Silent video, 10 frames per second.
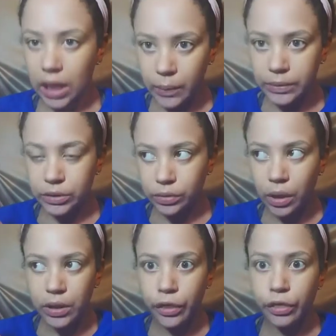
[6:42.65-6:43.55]
I was
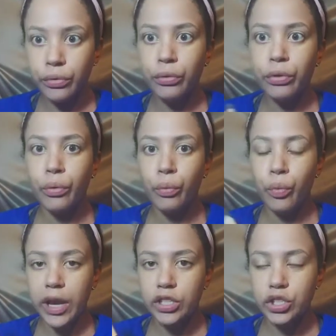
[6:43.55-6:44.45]
scrolling through the
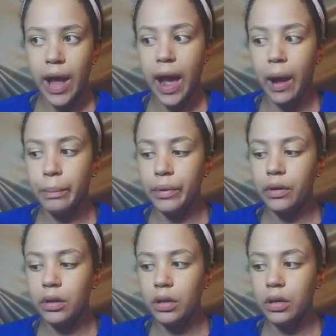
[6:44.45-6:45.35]
Wish app.